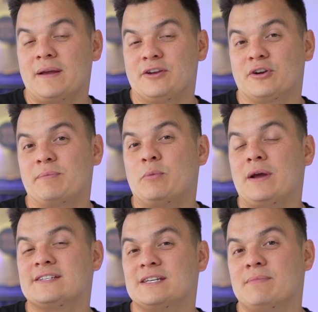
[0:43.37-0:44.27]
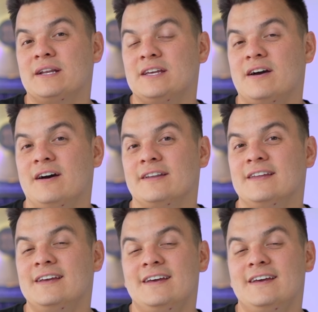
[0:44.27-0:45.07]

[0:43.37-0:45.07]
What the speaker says: and you're going to be wasting money on